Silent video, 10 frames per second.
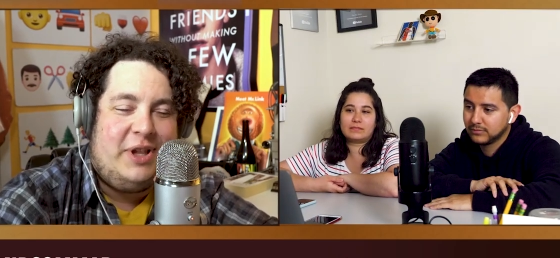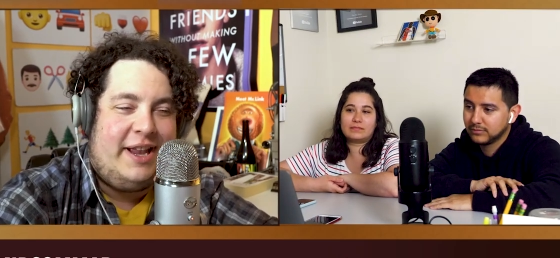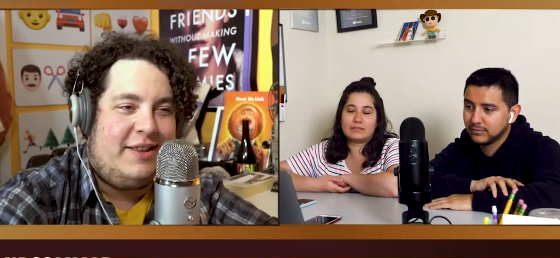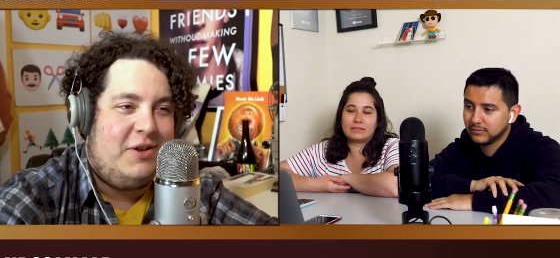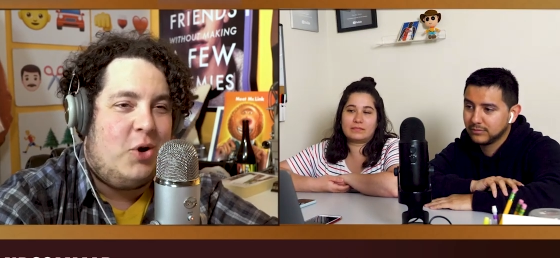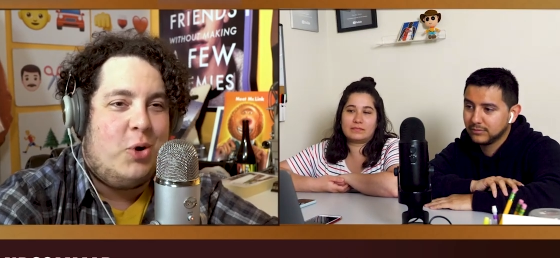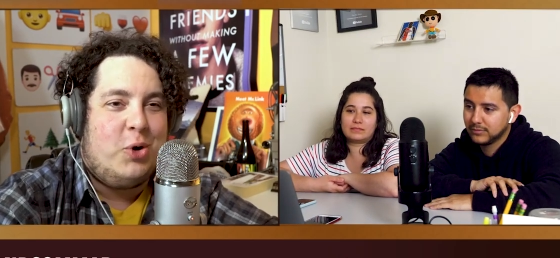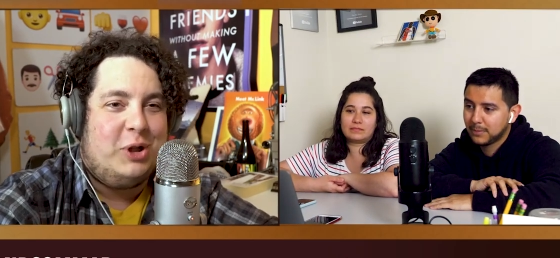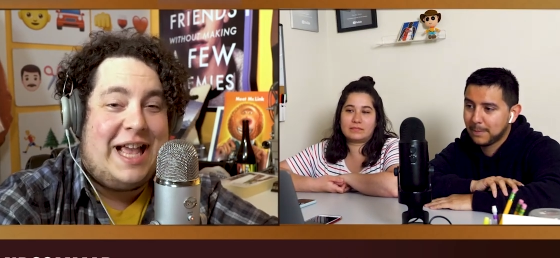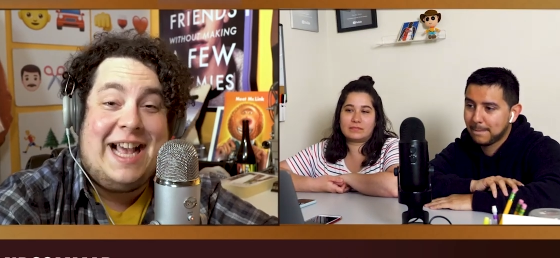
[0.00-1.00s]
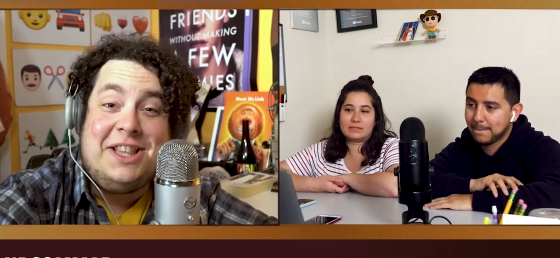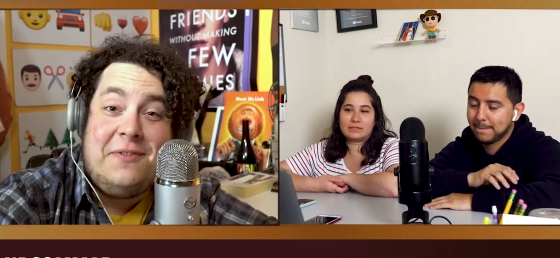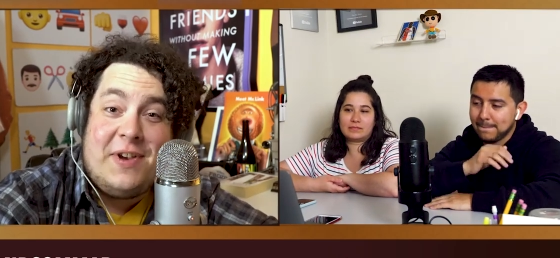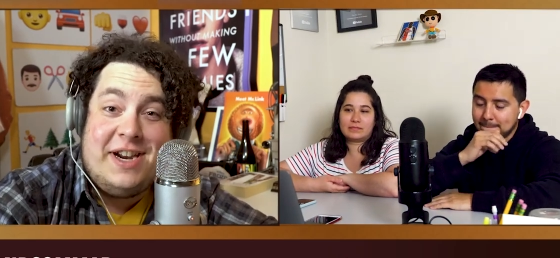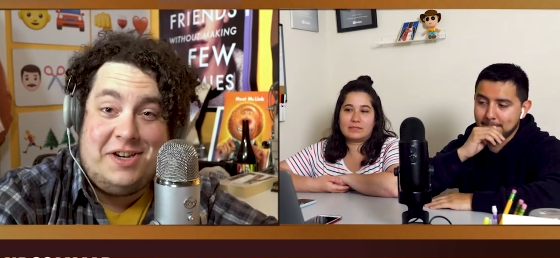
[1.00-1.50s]
Speaker 1: like the whole
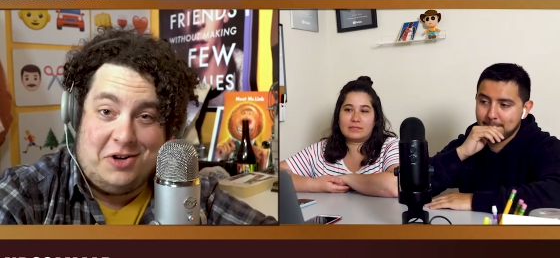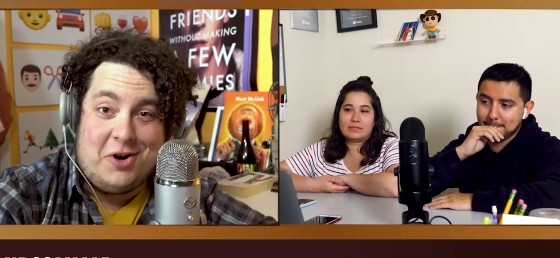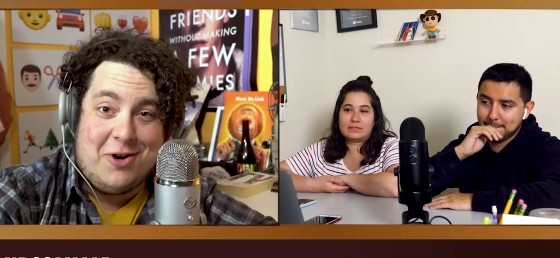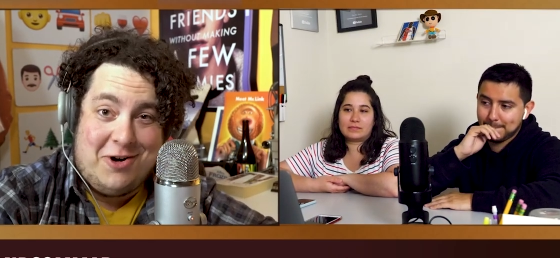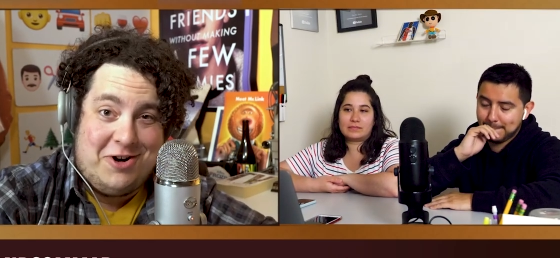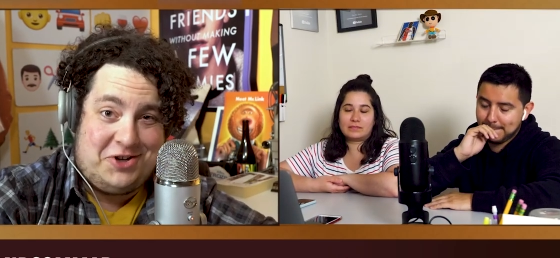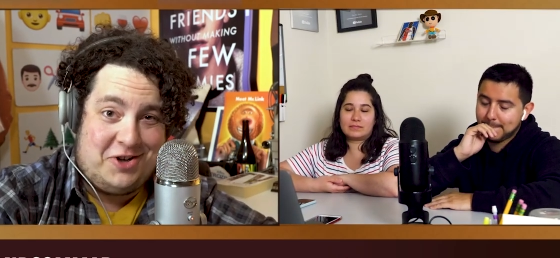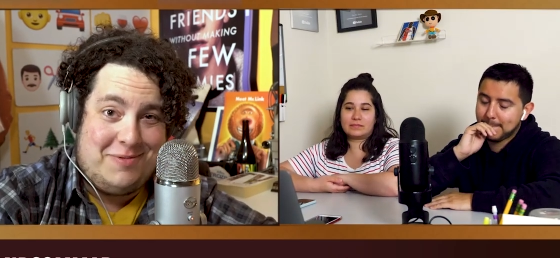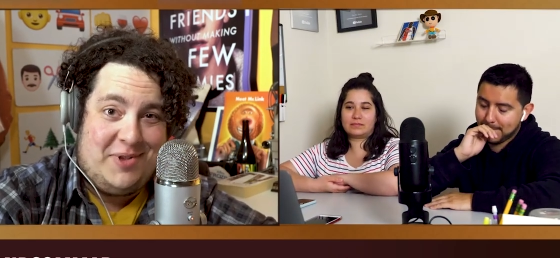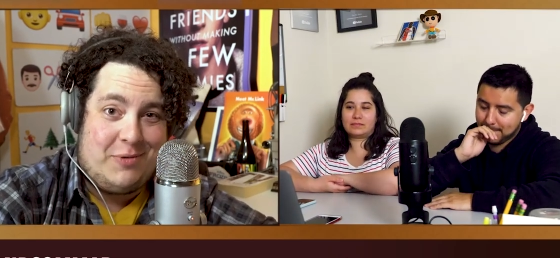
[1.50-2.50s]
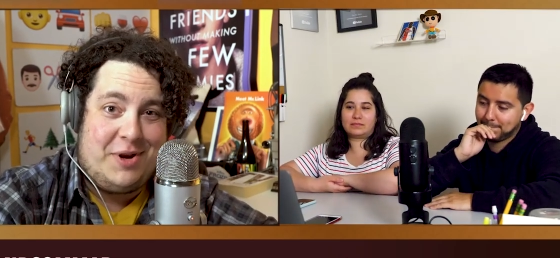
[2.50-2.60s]
elevated mm. horror term that